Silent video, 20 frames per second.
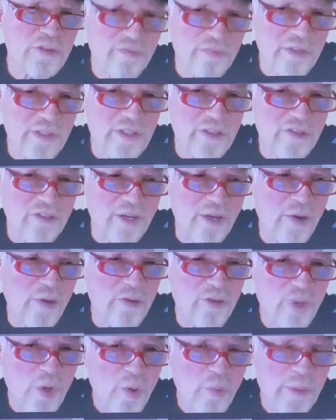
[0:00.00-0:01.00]
to feed the
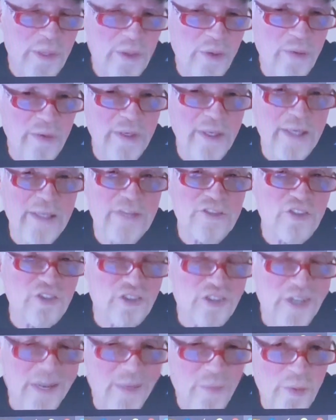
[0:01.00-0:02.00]
cells, we don't get it. It's
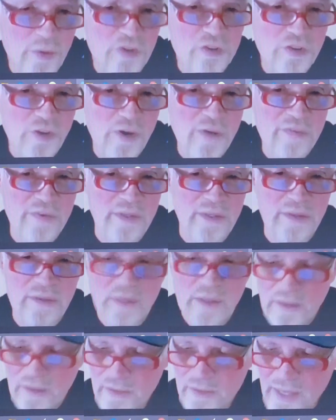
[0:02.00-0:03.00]
just like we're starving.
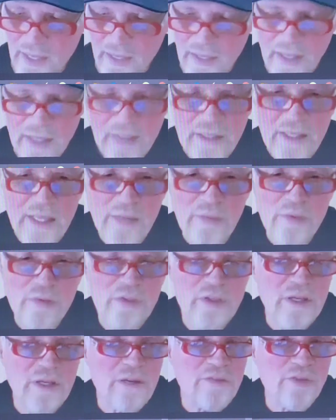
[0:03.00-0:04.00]
Okay. The other
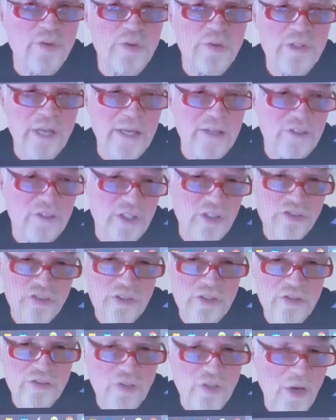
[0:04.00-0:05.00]
thing, if your digestion's